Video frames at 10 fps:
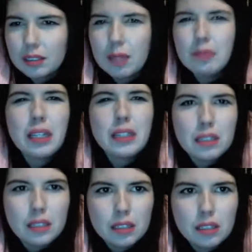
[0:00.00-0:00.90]
Some days
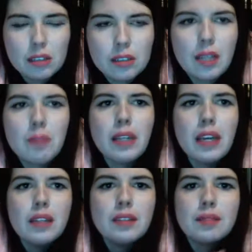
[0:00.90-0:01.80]
it's easier. Some
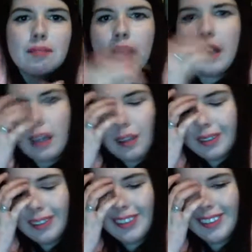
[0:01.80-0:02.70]
days I